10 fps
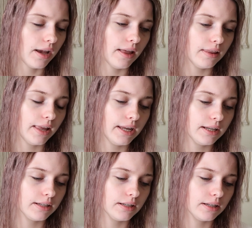I
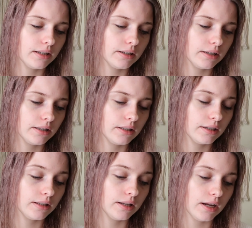like
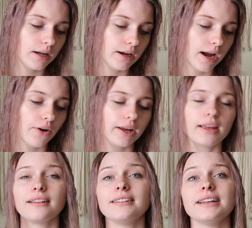how I
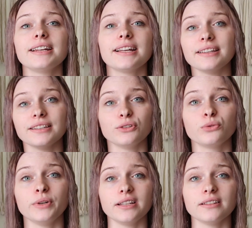can click and then
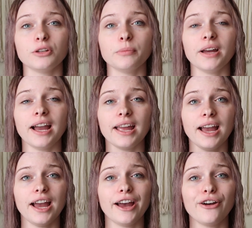tweak a little bit. I
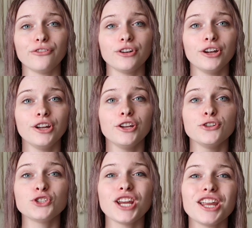have
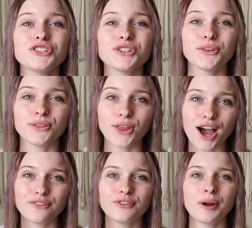changed a
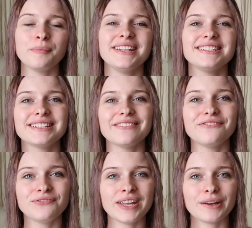lot from it to
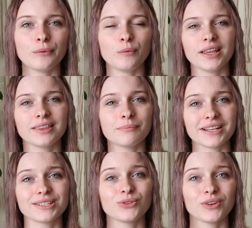fit with
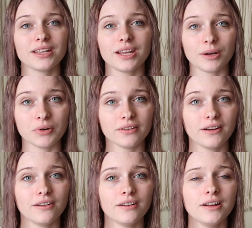my Sony camera though.
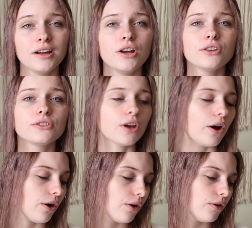
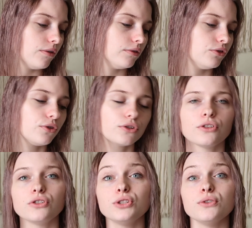So those are
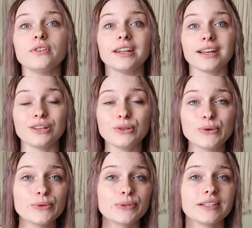the two that I
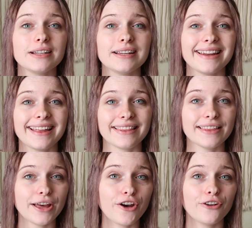use and I
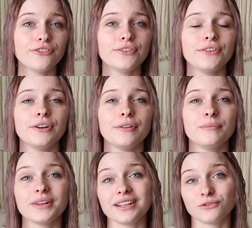love,
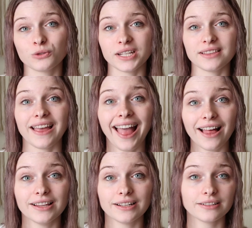but I've tweaked the
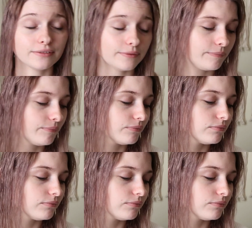hell out of them.